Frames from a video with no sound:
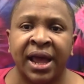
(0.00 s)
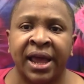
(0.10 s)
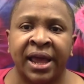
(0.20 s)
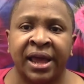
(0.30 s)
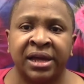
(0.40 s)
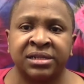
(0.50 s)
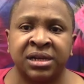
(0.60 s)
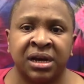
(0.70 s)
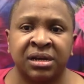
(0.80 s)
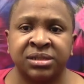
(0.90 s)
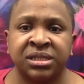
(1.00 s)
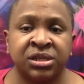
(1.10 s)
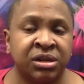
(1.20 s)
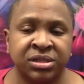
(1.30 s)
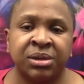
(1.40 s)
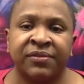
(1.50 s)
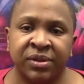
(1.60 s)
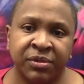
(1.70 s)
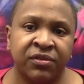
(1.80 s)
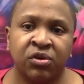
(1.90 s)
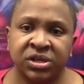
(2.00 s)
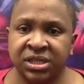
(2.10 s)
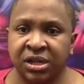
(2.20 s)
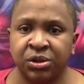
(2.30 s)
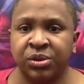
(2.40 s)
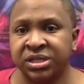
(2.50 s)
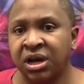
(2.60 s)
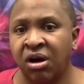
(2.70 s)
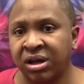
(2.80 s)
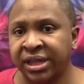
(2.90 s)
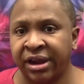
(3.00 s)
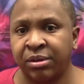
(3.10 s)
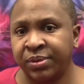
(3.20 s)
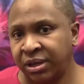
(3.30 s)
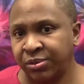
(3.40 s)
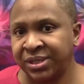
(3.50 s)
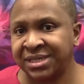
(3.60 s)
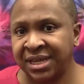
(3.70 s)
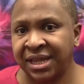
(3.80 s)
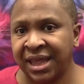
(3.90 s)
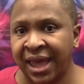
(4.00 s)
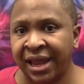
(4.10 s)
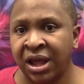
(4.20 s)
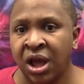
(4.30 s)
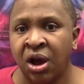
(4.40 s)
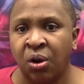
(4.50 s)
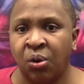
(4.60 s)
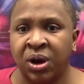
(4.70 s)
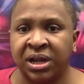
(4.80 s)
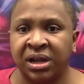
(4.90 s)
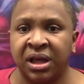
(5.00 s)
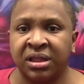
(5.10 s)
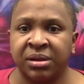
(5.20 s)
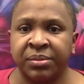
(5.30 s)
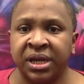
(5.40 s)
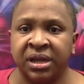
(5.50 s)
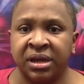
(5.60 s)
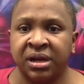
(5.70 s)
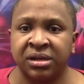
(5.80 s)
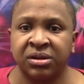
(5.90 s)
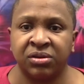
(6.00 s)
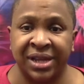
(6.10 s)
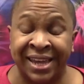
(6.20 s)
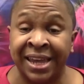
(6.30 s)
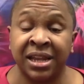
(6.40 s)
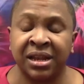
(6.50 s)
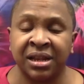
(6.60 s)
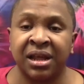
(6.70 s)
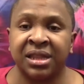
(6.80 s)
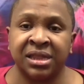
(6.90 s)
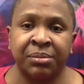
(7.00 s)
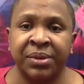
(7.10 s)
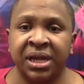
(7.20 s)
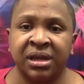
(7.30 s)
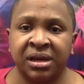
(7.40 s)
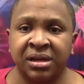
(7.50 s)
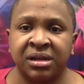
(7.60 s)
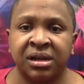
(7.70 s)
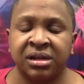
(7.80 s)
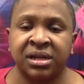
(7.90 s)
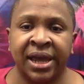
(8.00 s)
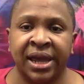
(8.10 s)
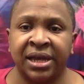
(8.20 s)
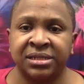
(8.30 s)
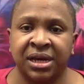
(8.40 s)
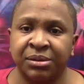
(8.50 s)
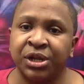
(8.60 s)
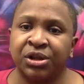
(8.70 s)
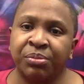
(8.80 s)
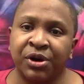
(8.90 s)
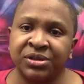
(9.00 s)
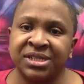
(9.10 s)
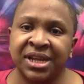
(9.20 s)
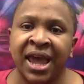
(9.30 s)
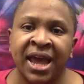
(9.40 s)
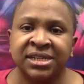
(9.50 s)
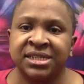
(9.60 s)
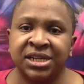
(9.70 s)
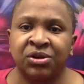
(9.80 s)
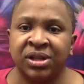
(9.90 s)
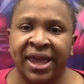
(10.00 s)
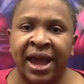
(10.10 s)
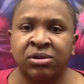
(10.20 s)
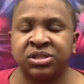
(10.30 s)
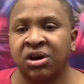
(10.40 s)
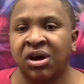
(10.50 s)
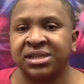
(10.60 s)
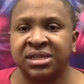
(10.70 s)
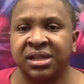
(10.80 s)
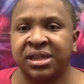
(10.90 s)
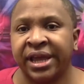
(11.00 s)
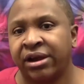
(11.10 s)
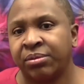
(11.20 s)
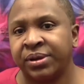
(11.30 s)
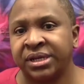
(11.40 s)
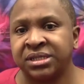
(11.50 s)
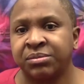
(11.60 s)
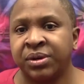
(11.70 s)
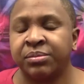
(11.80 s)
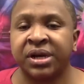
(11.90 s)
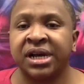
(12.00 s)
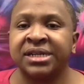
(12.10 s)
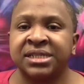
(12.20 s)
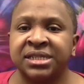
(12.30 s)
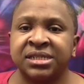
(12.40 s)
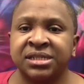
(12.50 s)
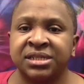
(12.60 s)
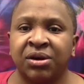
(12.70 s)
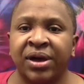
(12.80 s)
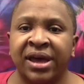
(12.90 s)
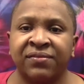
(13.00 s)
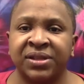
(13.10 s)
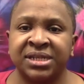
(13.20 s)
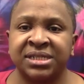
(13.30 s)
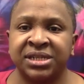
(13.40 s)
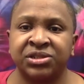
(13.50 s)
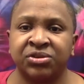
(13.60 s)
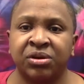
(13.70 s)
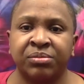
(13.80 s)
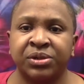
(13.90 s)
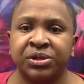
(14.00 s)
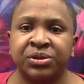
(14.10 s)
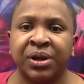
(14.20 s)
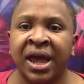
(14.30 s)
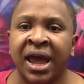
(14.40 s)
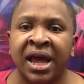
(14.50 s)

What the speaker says: And, so, you know, some of them, of course, include the talk therapy. We see that on the media, in the media, and, you know, the person sitting on the couch talking to the therapist. But because this is so heavily centered on mood,